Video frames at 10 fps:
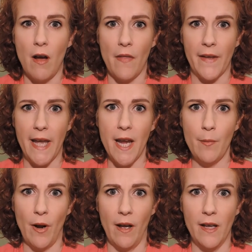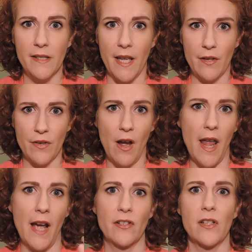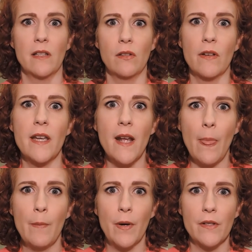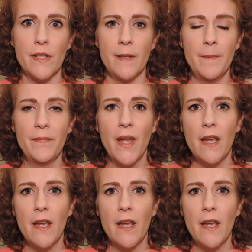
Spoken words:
on the camera is that you're not actually looking at the person.